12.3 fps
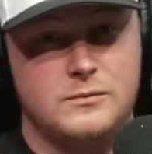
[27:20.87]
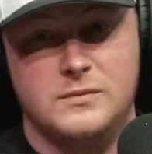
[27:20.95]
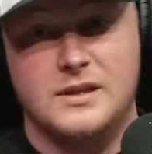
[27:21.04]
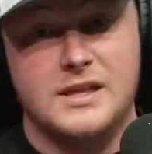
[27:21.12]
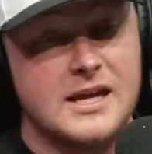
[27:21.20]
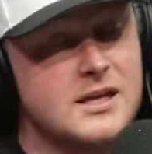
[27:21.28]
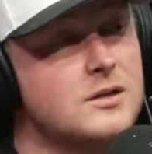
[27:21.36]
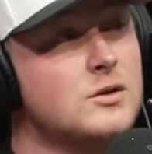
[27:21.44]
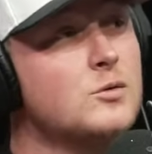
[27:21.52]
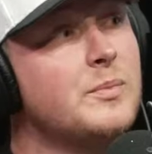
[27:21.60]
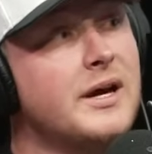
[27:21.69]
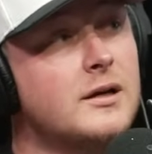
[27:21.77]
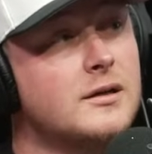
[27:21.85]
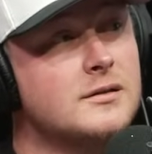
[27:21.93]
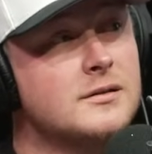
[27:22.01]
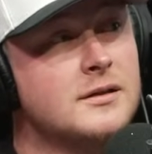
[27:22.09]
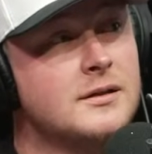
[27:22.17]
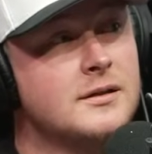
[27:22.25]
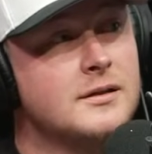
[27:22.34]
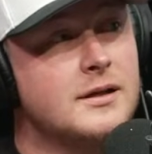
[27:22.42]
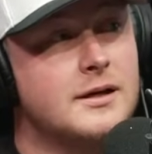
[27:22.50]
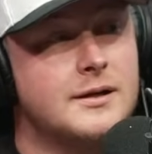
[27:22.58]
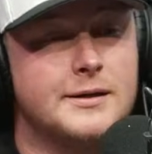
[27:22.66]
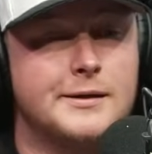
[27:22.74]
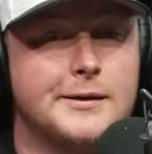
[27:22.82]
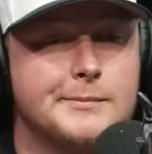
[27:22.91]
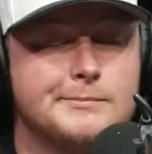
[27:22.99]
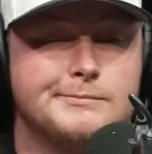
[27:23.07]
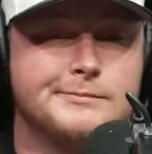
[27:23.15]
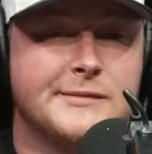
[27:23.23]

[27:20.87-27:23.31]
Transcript: they can do better. Hey,